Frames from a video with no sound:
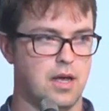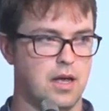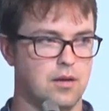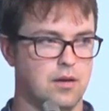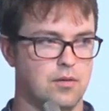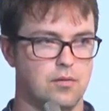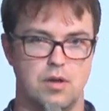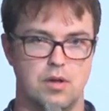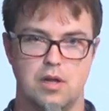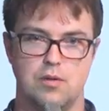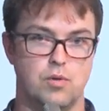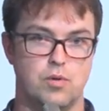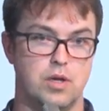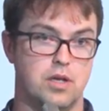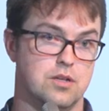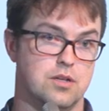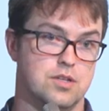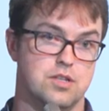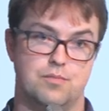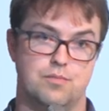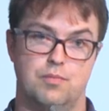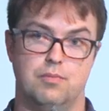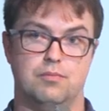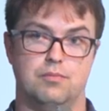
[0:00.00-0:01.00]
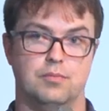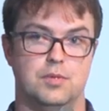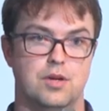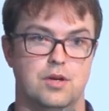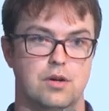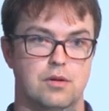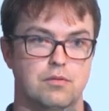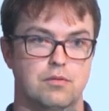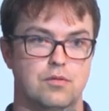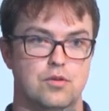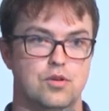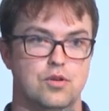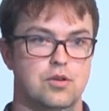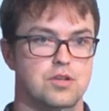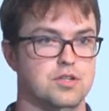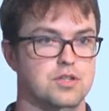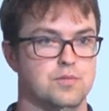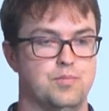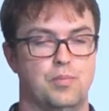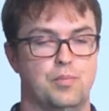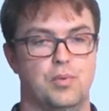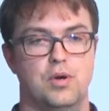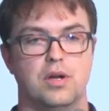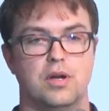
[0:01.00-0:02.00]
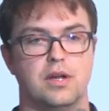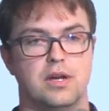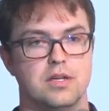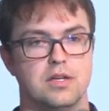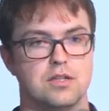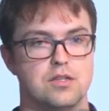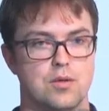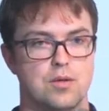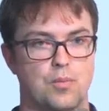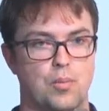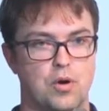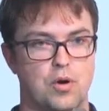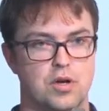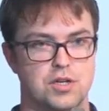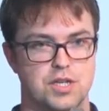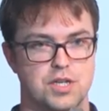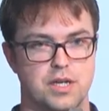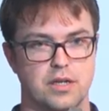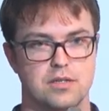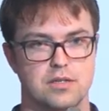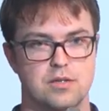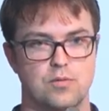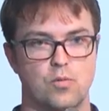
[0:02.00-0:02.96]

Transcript: And, and we can just, you know, you can just pull it into the project.